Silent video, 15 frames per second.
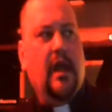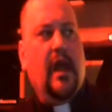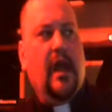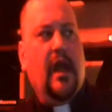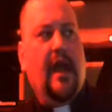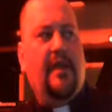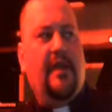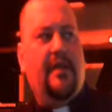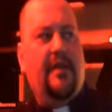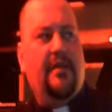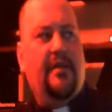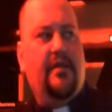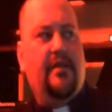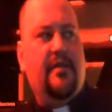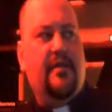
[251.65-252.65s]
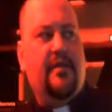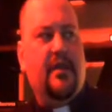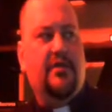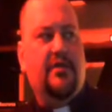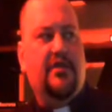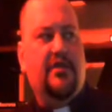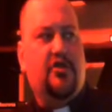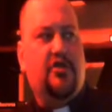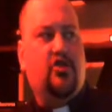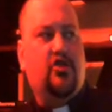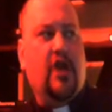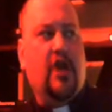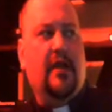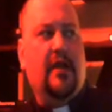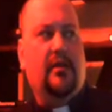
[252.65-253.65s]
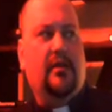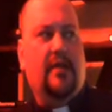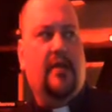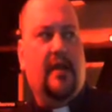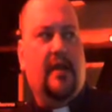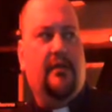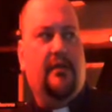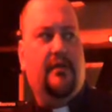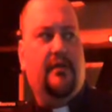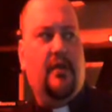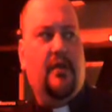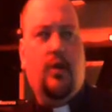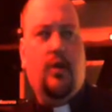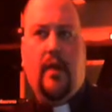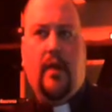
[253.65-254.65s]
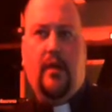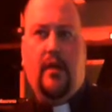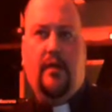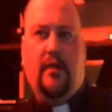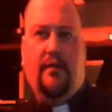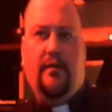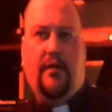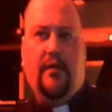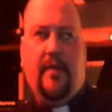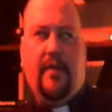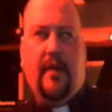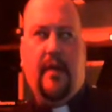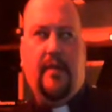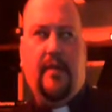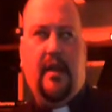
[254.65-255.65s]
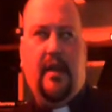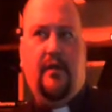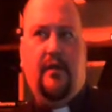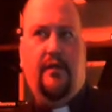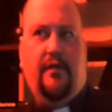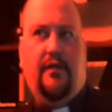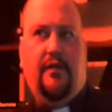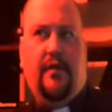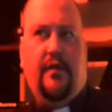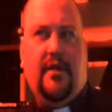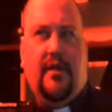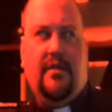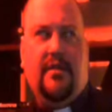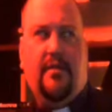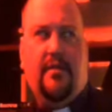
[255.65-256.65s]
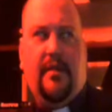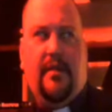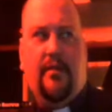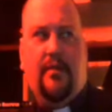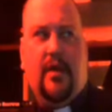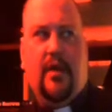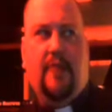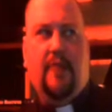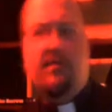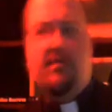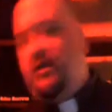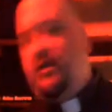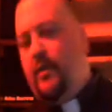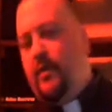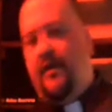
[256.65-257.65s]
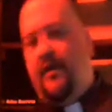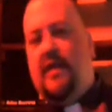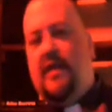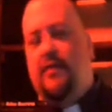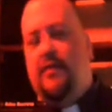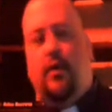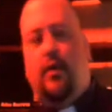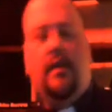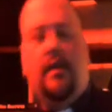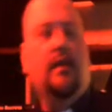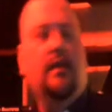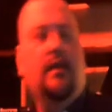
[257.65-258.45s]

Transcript: And then there's a child out of nowhere, and from Adam and Eve, the rest of the people come. So then we fast forward,